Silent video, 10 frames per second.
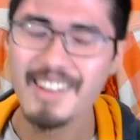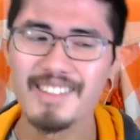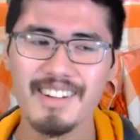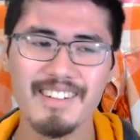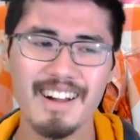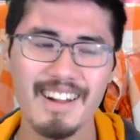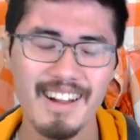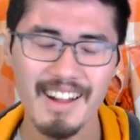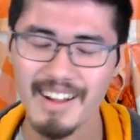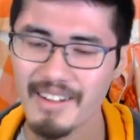So uh,
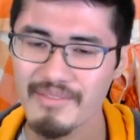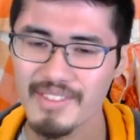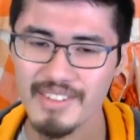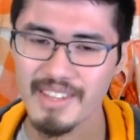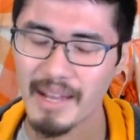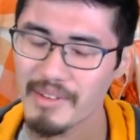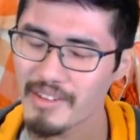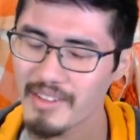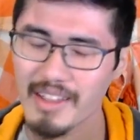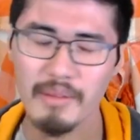I, I'm just happy to
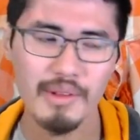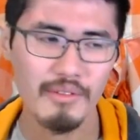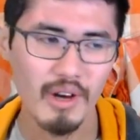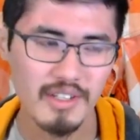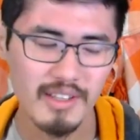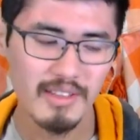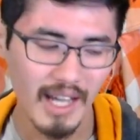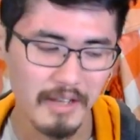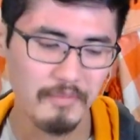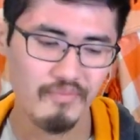see that I'll be watching
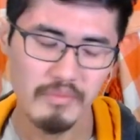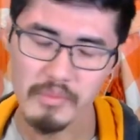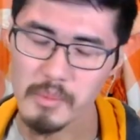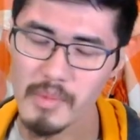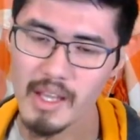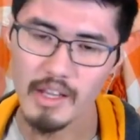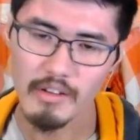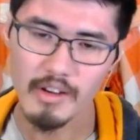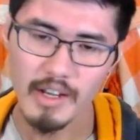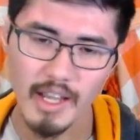that
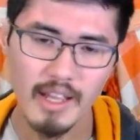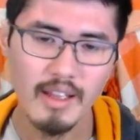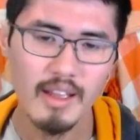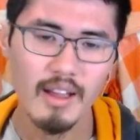later today.